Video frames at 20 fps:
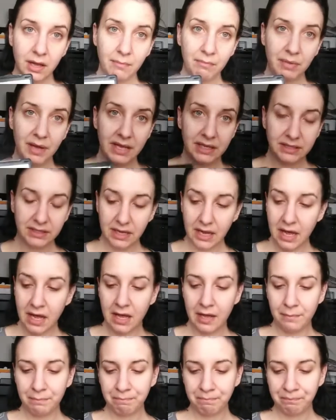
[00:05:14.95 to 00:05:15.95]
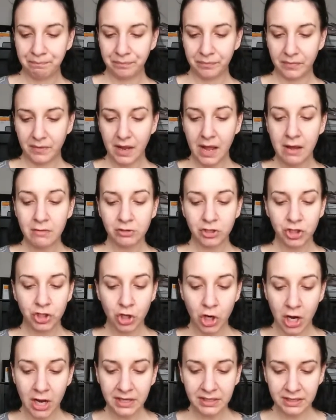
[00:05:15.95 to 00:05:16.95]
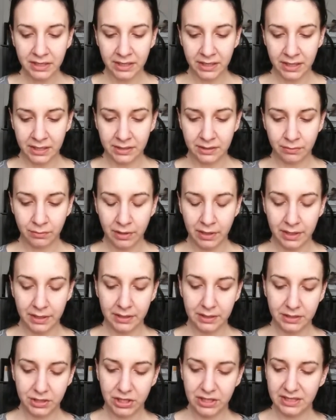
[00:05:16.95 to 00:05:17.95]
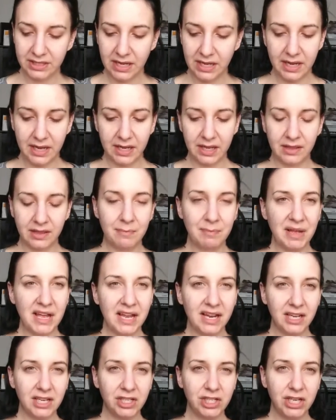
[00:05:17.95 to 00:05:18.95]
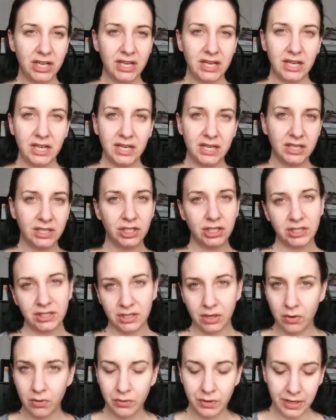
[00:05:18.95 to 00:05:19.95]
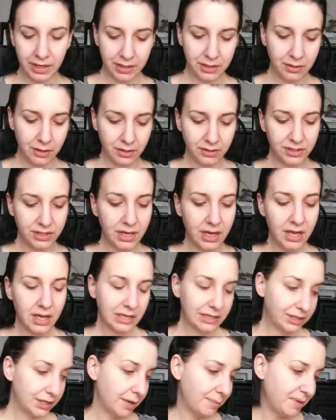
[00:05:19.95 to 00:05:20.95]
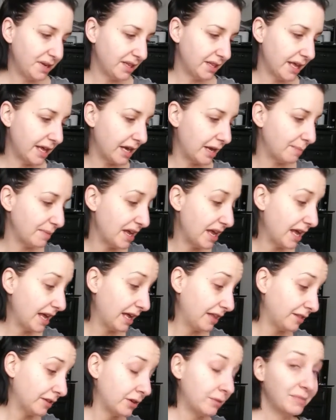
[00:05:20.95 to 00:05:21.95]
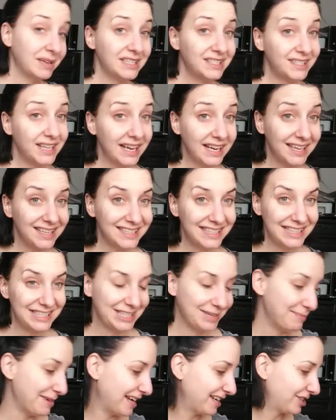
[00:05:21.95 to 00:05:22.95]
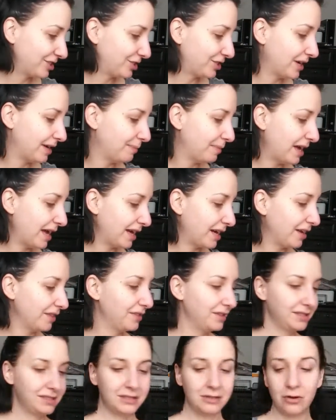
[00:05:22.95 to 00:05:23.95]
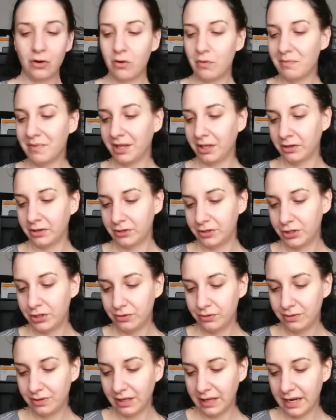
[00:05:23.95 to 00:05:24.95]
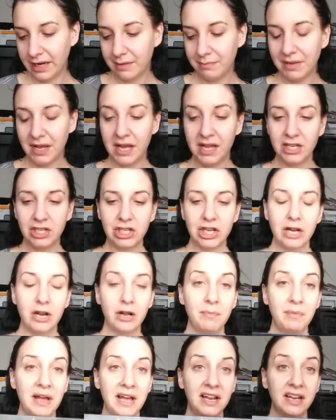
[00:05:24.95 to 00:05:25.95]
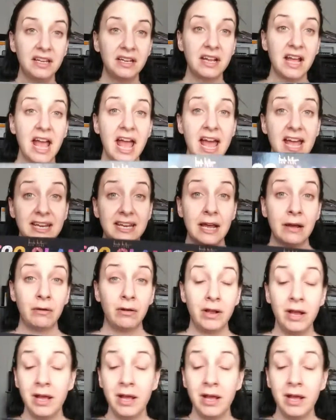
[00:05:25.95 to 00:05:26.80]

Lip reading: but I was drawn to this one, just like the packaging and just the whole 9 yards. So I picked that up. And then on my second TJ Maxx trip, I got this Nicole Miller 2 Glam eyeshadow palette. Now,